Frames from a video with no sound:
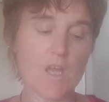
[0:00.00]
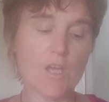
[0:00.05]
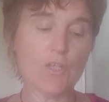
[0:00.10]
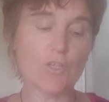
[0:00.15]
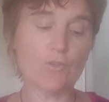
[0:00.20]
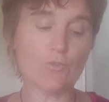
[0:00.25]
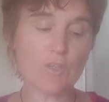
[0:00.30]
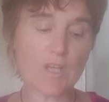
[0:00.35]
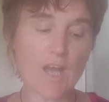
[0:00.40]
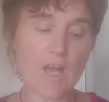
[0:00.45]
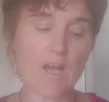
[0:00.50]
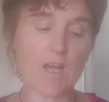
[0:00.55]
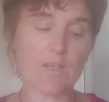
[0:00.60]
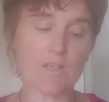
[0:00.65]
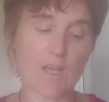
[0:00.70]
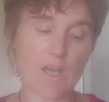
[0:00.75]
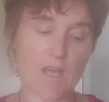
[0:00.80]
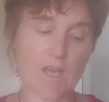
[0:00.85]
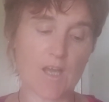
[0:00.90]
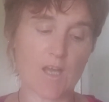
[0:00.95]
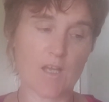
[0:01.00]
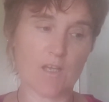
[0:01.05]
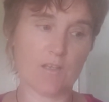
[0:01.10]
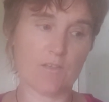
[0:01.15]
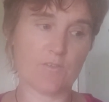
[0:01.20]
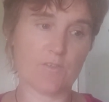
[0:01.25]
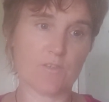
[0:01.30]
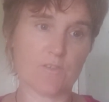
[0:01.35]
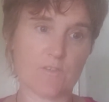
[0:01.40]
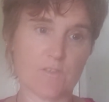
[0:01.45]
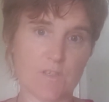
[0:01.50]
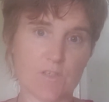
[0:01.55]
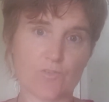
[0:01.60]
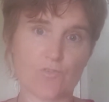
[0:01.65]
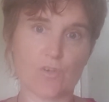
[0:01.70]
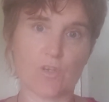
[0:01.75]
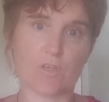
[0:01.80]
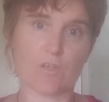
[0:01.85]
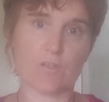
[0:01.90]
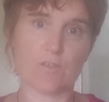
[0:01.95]
You can add
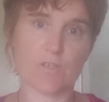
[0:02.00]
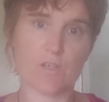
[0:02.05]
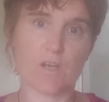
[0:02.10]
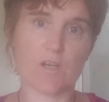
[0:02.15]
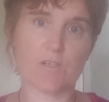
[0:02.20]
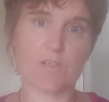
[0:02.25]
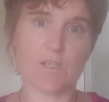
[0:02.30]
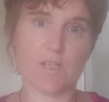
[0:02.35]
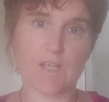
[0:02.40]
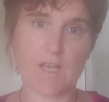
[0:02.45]
citric or tartic